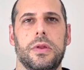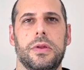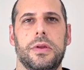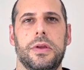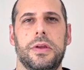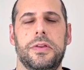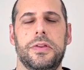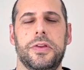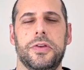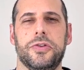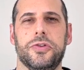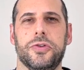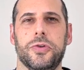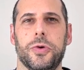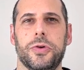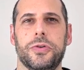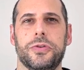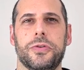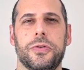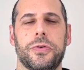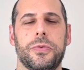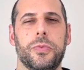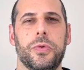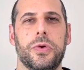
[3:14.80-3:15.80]
in the short
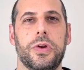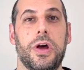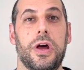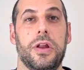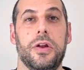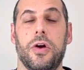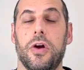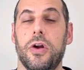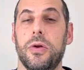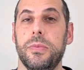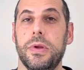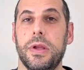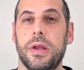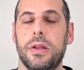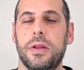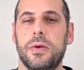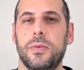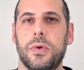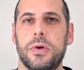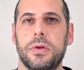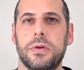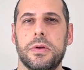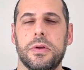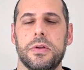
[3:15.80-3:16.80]
term, we're not harming
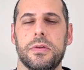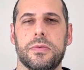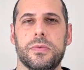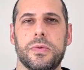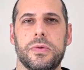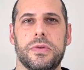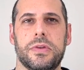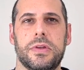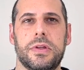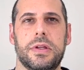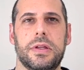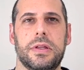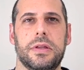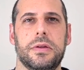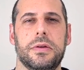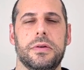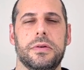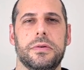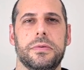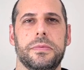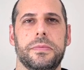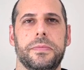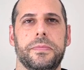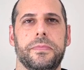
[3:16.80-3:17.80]
anyone because we're sitting
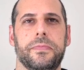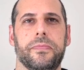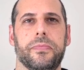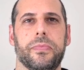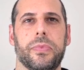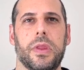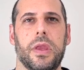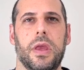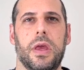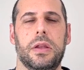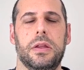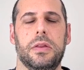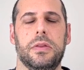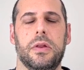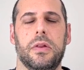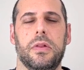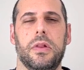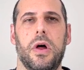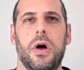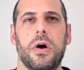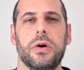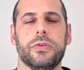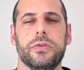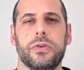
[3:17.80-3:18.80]
here. And in the
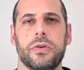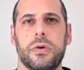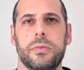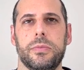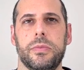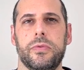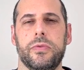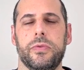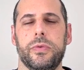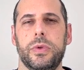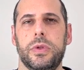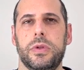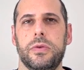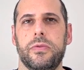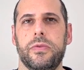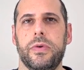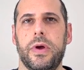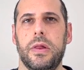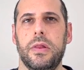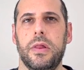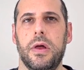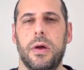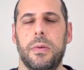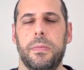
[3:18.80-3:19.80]
long term, if we
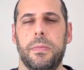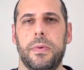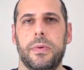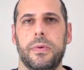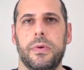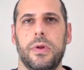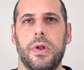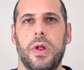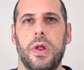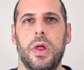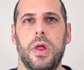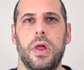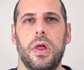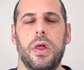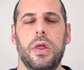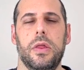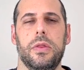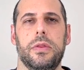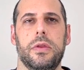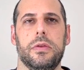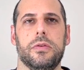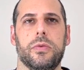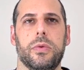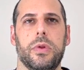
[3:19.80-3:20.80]
develop
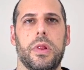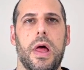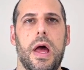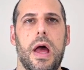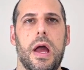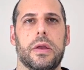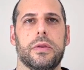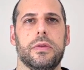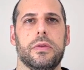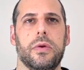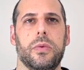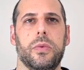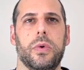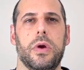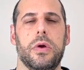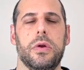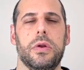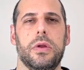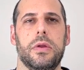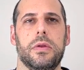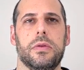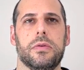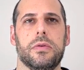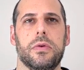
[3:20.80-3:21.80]
this relaxed
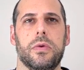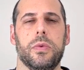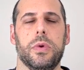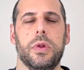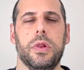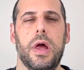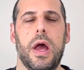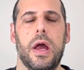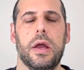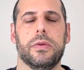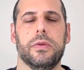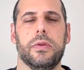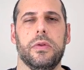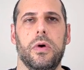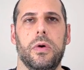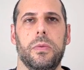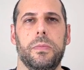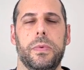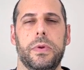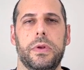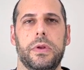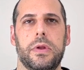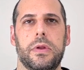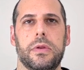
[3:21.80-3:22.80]
awareness or relaxed
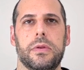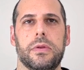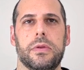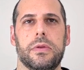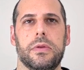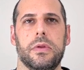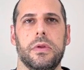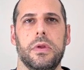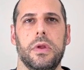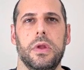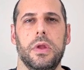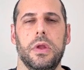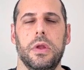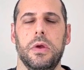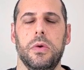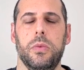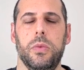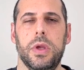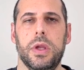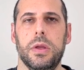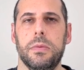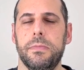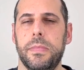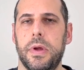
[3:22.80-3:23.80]
openness, we
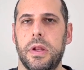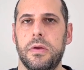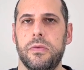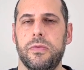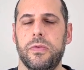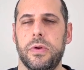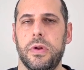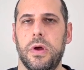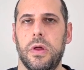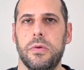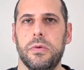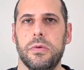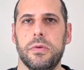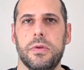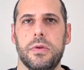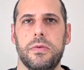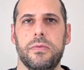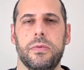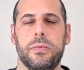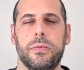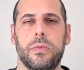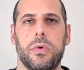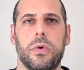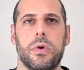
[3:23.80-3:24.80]
can benefit others
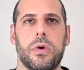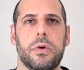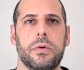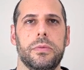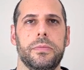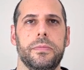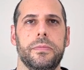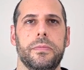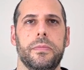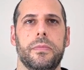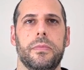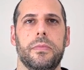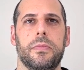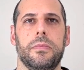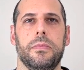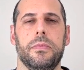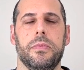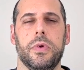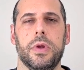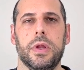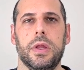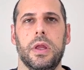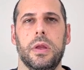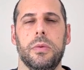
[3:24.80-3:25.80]
even more,
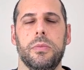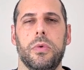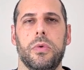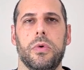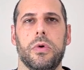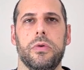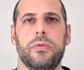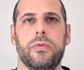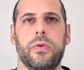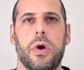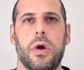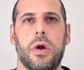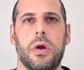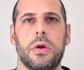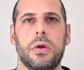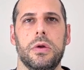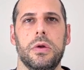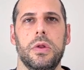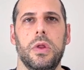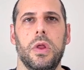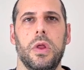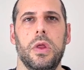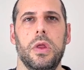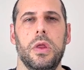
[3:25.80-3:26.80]
bringing more of our
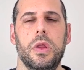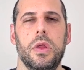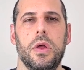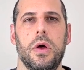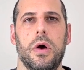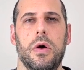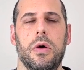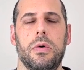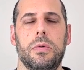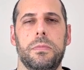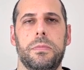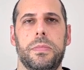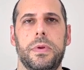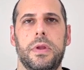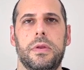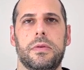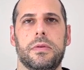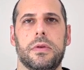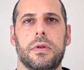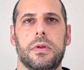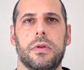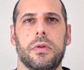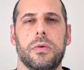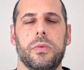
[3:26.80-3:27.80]
own peace
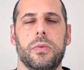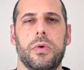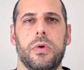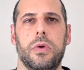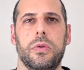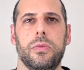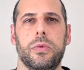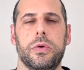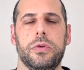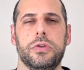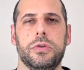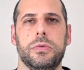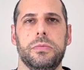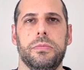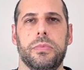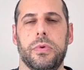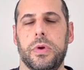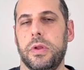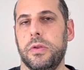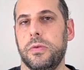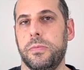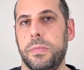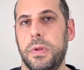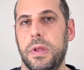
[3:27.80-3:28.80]
into the world, which
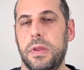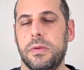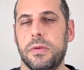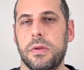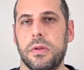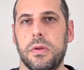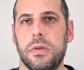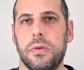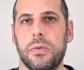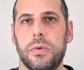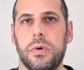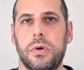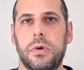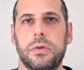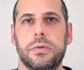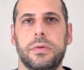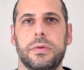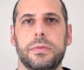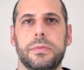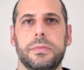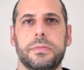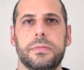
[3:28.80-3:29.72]
brings peace into the world.